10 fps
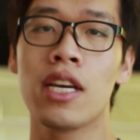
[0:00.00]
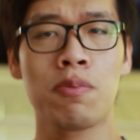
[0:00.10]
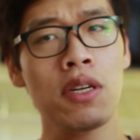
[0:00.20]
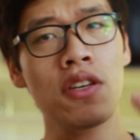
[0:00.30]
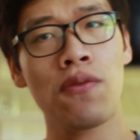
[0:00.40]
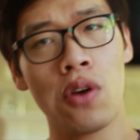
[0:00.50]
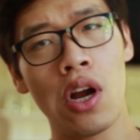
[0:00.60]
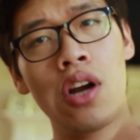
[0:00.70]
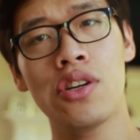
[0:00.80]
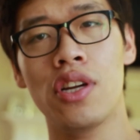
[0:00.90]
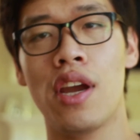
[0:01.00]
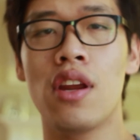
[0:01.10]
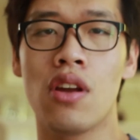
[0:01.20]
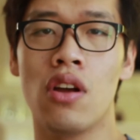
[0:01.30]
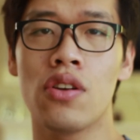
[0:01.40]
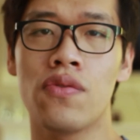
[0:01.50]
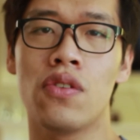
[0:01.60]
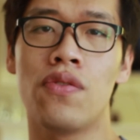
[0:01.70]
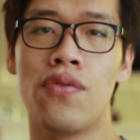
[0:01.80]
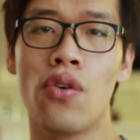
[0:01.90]
especially for $180
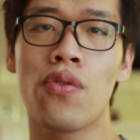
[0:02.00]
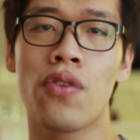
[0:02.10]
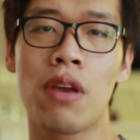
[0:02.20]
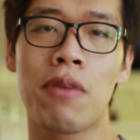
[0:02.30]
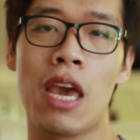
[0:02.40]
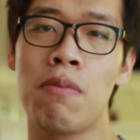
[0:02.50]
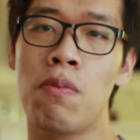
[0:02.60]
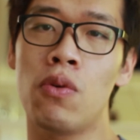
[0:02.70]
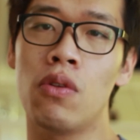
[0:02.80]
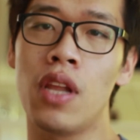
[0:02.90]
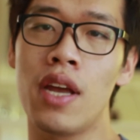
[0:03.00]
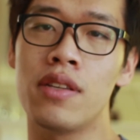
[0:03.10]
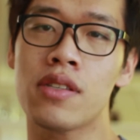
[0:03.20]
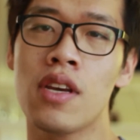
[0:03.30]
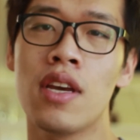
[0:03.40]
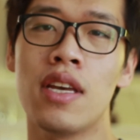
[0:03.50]
for a full frame capable lens